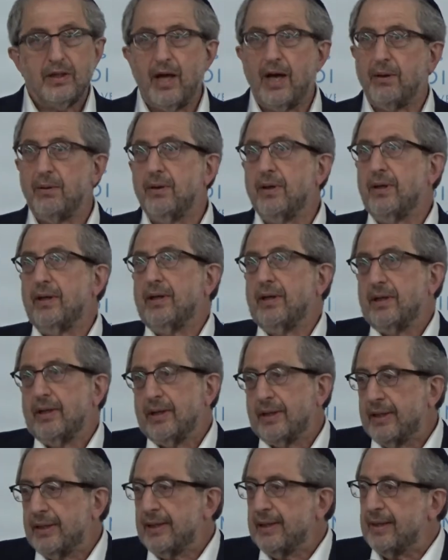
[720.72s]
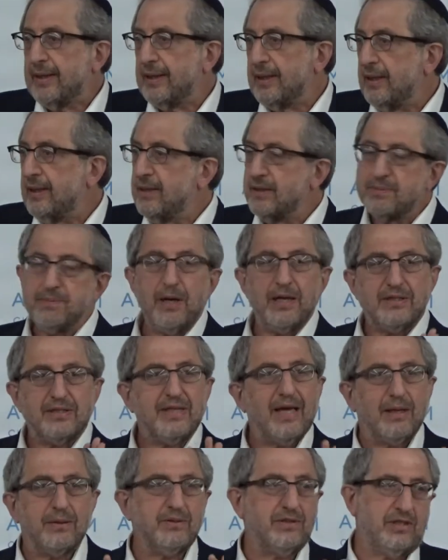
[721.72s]
Now, this may
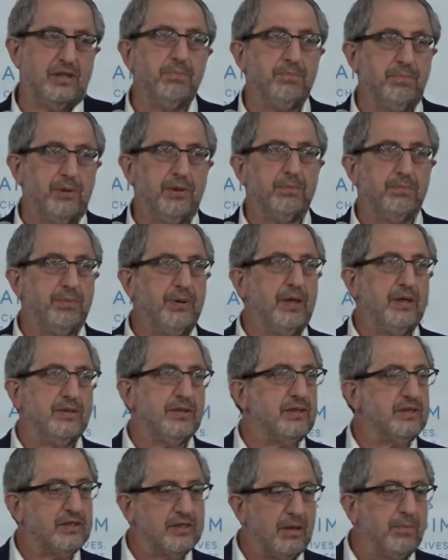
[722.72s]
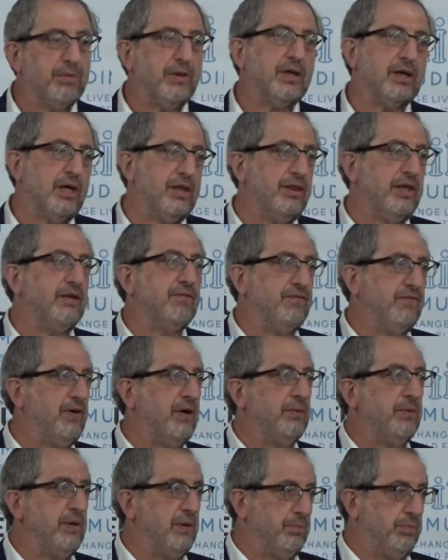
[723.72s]
sound simple, but this is something I think
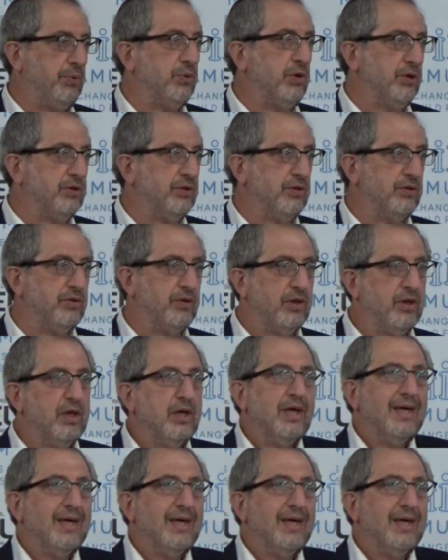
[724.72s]
very important.